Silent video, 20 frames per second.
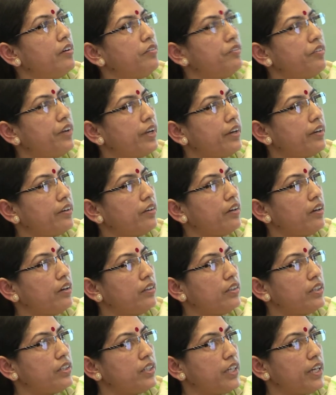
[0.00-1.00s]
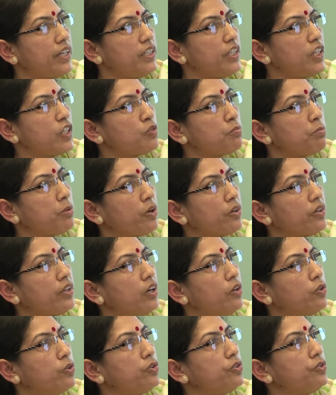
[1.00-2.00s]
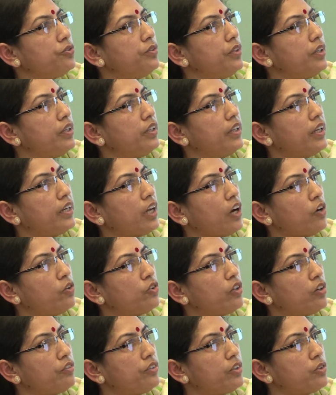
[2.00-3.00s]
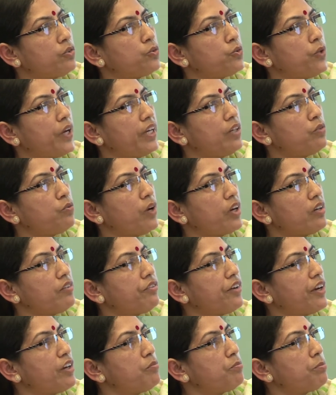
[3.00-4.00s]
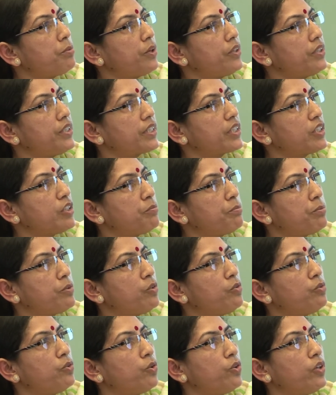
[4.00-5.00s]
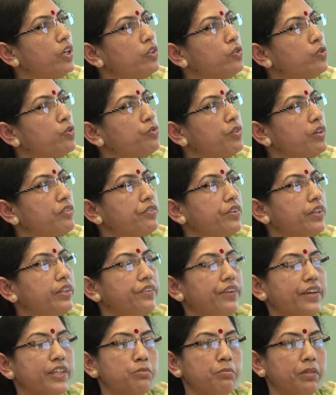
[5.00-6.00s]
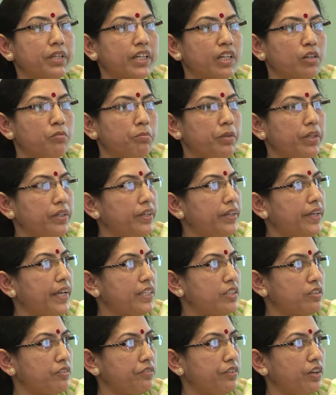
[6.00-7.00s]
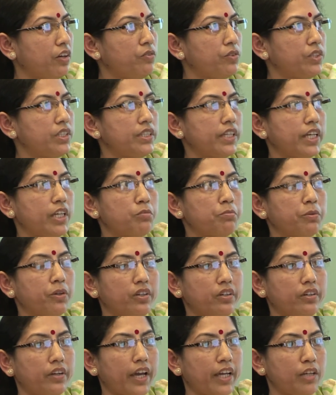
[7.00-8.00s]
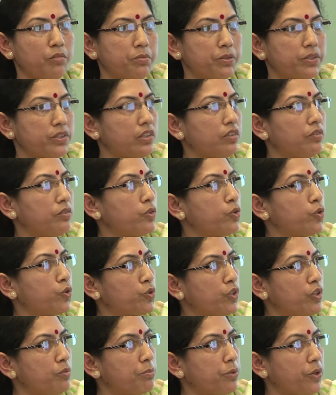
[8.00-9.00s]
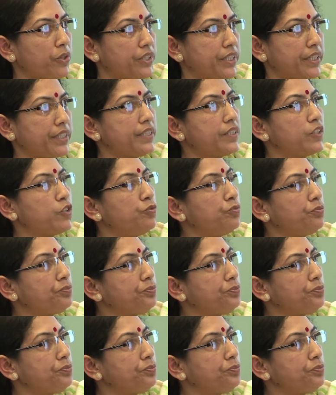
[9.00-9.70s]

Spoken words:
where the CAG has brought out that out of the 2815 projects approved, only 253 has been completed as of now, which is 8.9% of the total projects.